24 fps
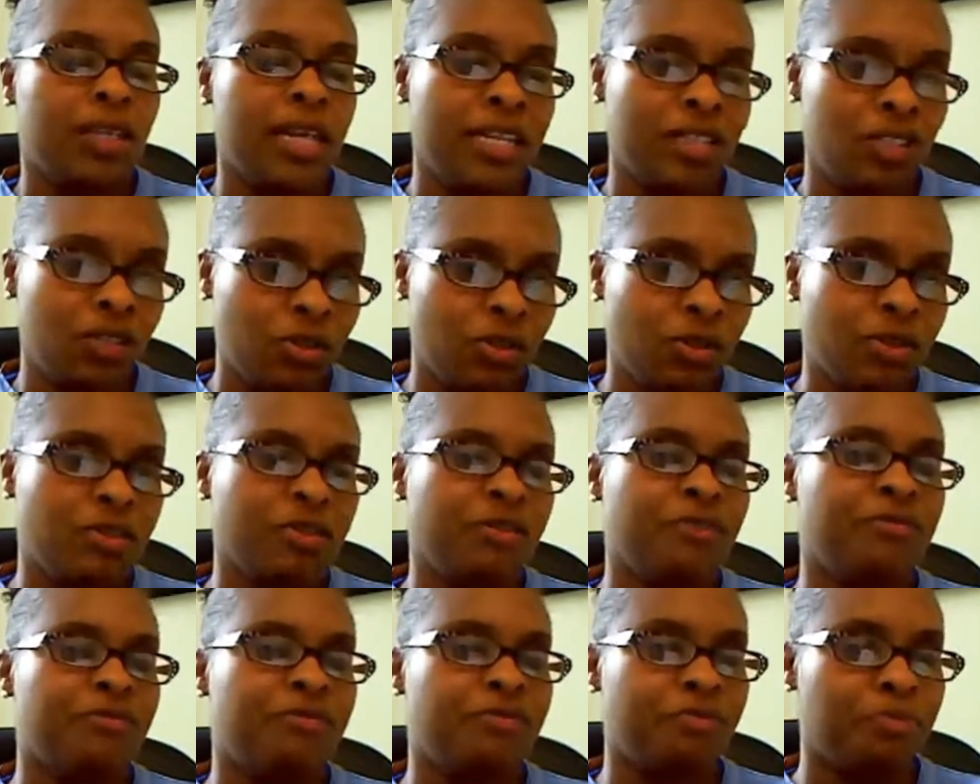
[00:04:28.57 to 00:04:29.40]
So
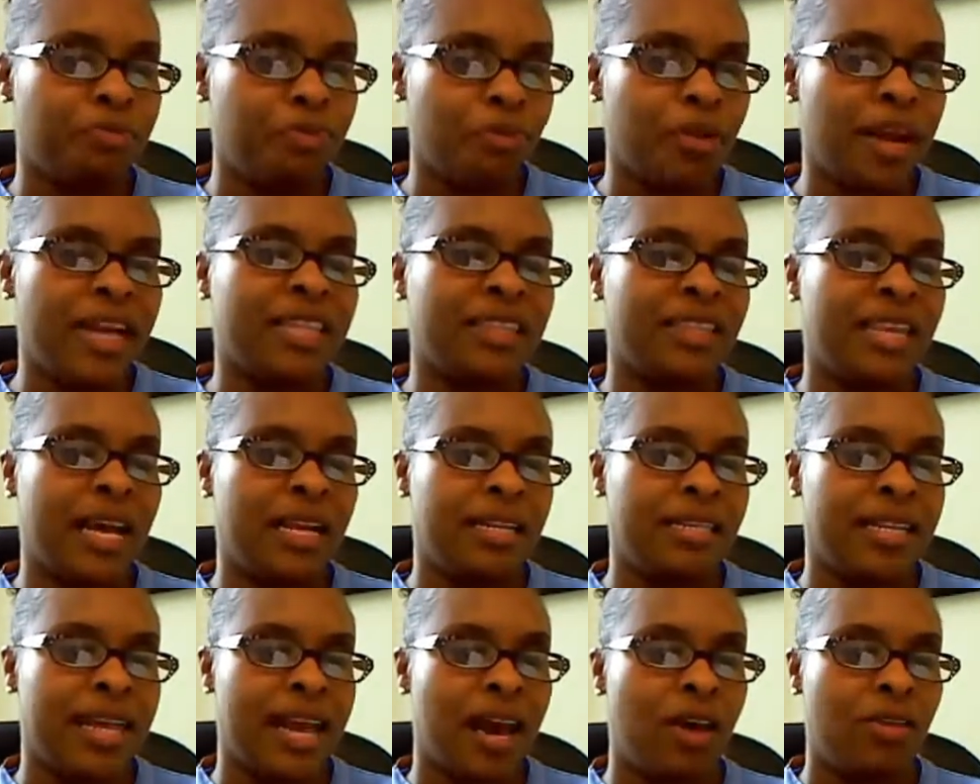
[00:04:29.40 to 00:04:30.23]
let's sort
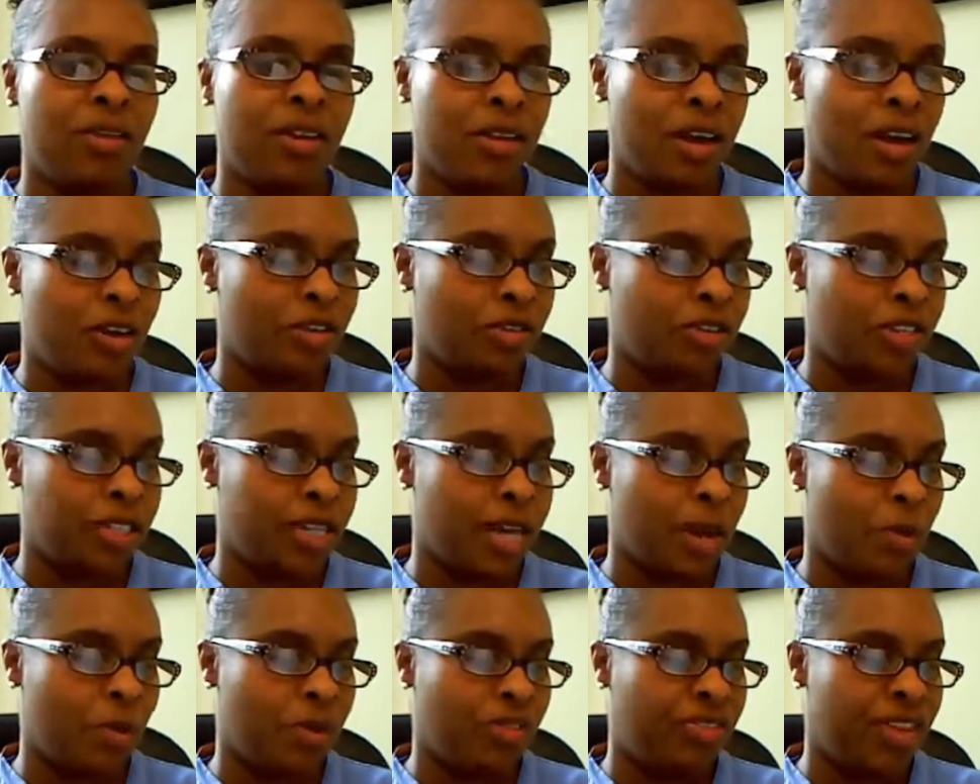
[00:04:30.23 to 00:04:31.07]
of break that
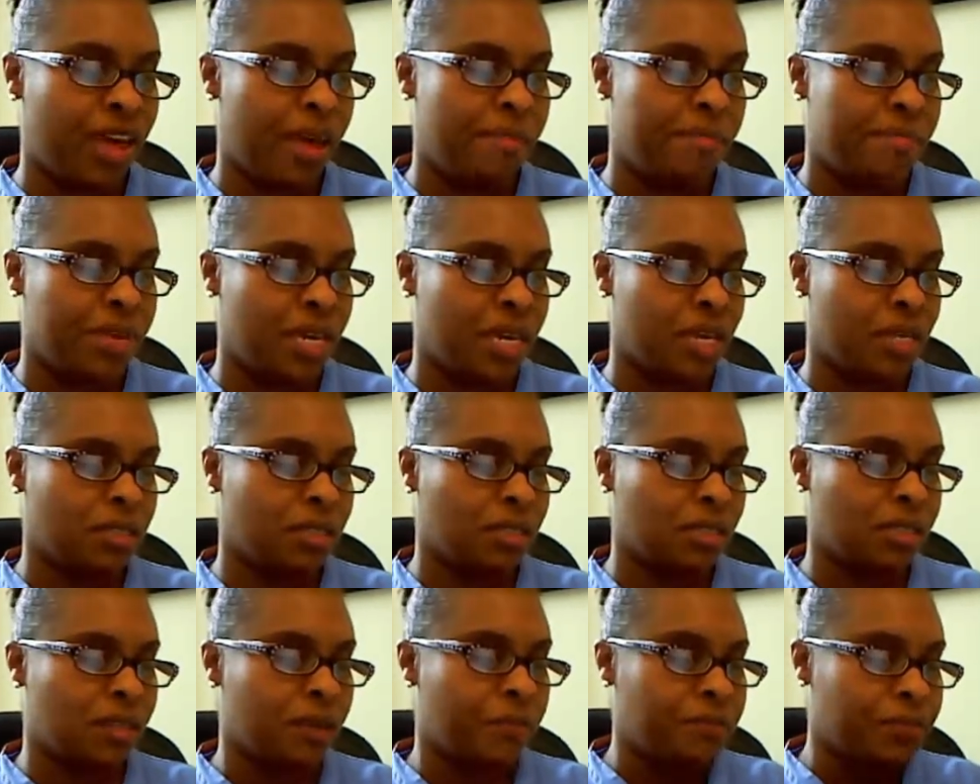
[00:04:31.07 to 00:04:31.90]
down and understand
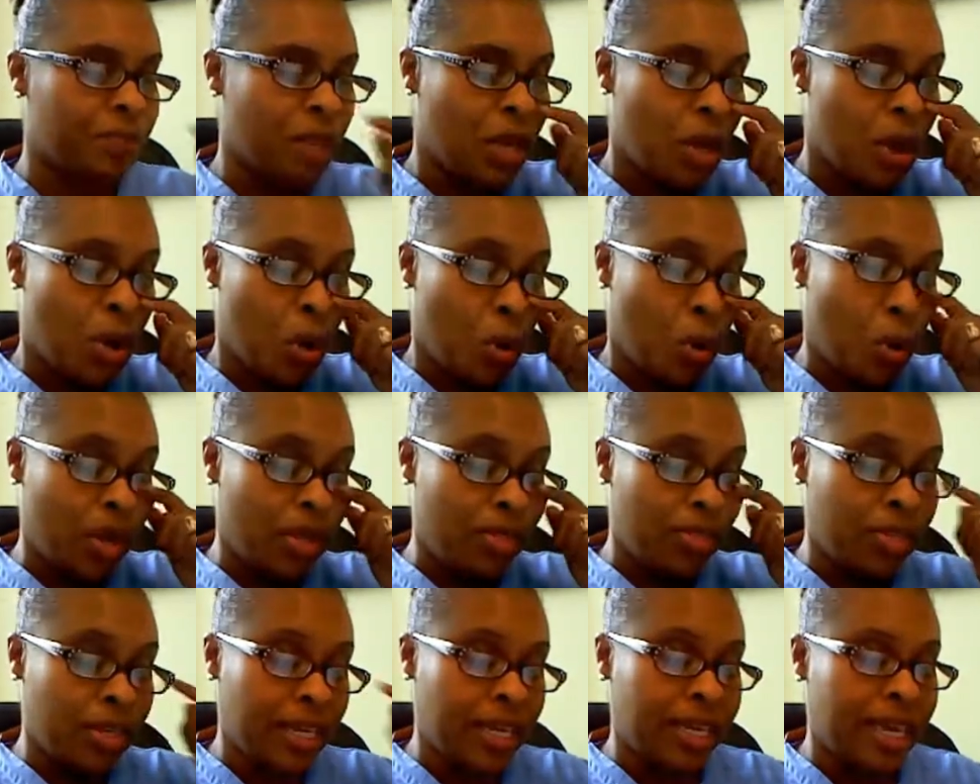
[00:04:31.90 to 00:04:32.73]
what that means.
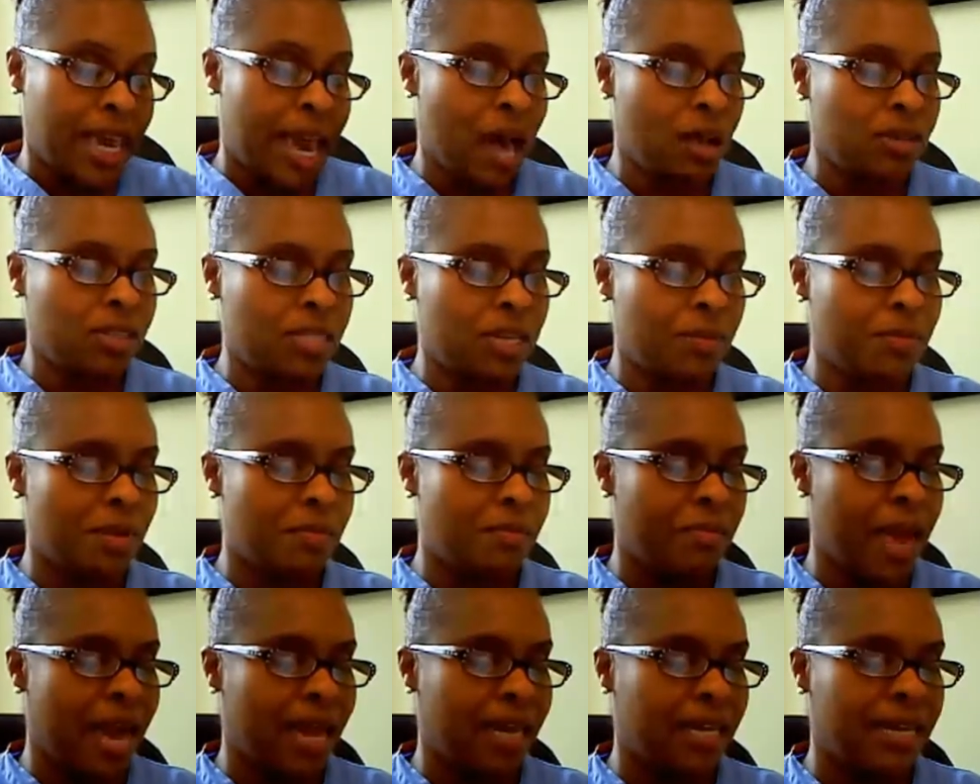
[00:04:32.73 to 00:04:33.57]
When
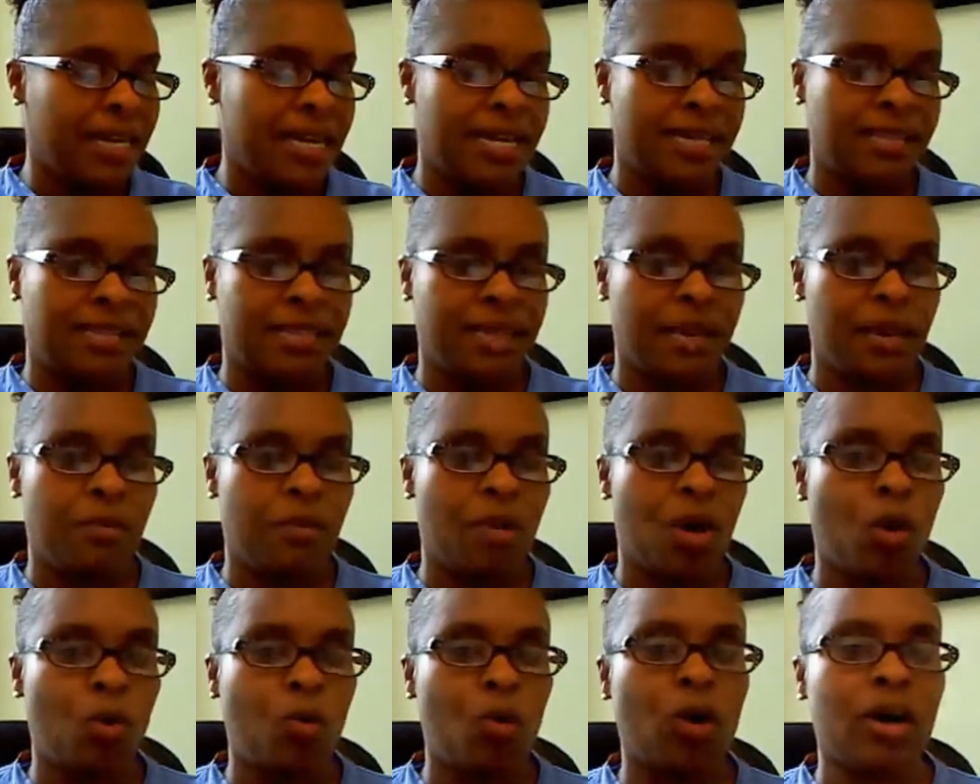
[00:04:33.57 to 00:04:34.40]
calcium and
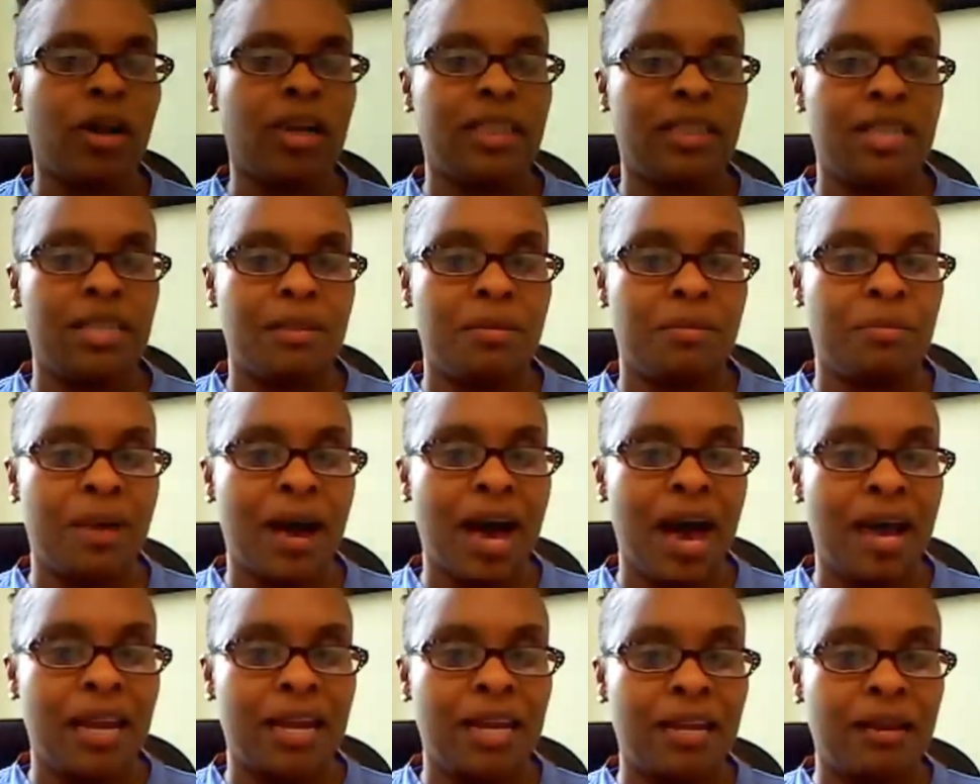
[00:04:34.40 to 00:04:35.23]
magnesium are
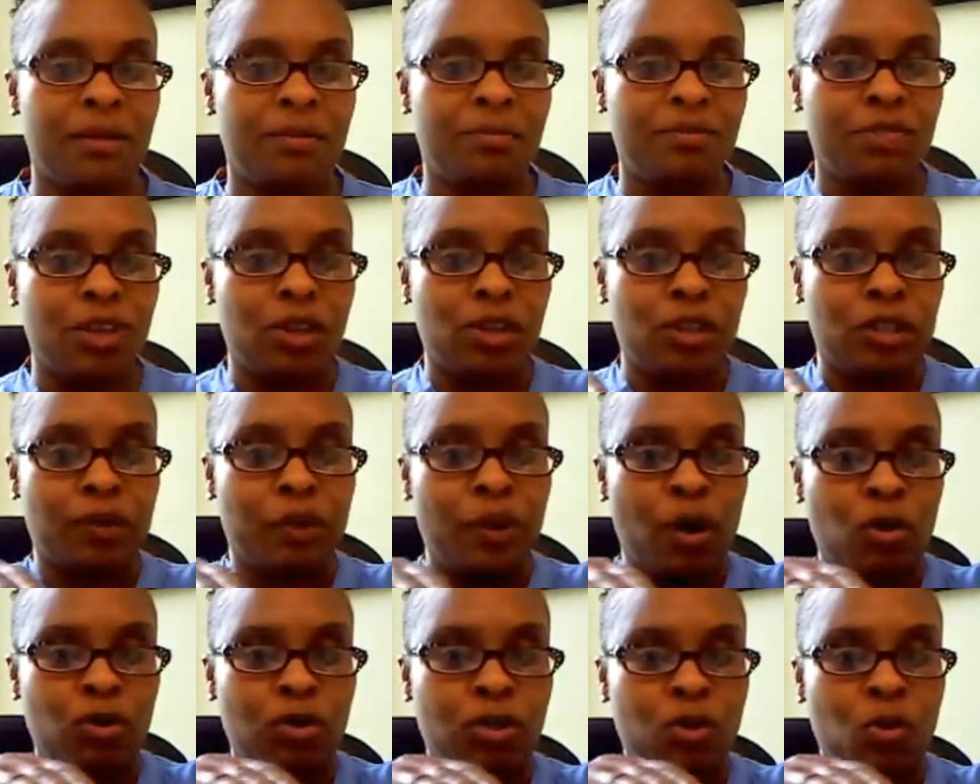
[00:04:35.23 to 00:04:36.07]
working in the
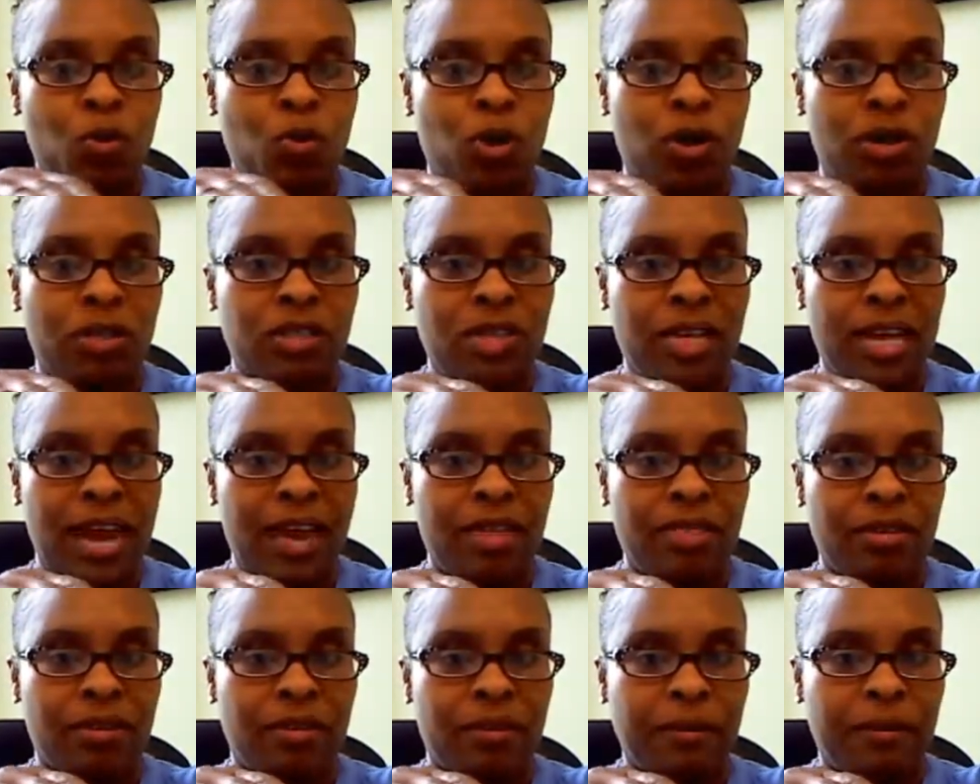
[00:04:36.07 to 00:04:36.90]
body, they're supposed
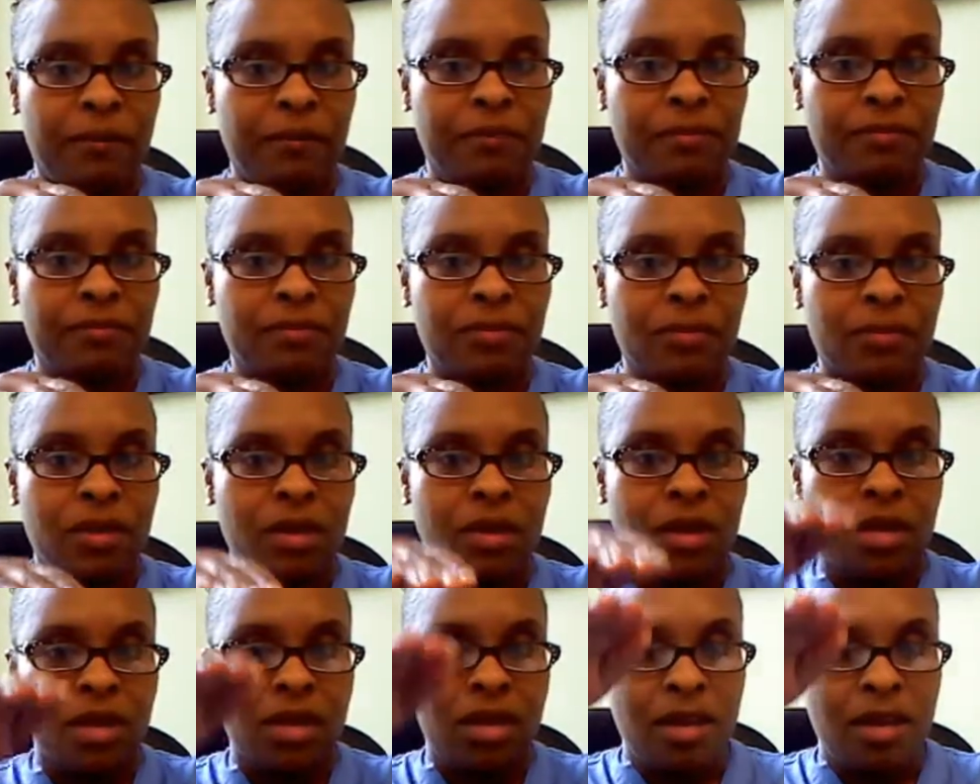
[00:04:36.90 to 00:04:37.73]
to work together,